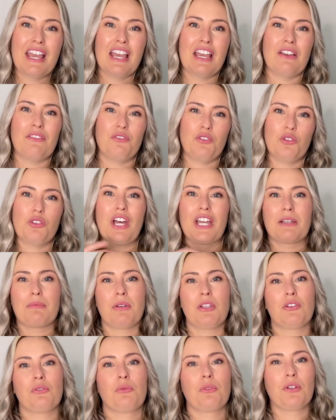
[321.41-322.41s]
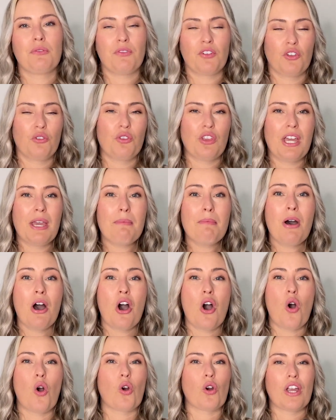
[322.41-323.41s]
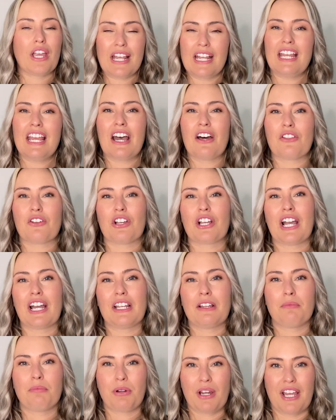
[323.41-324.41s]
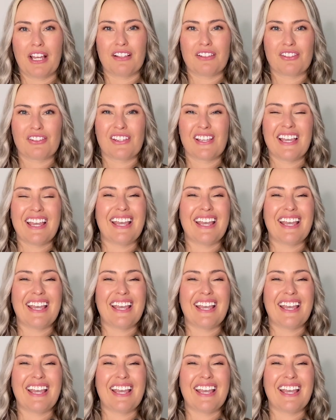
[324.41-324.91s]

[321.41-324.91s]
if you'd like me to review them or any other kind of brands.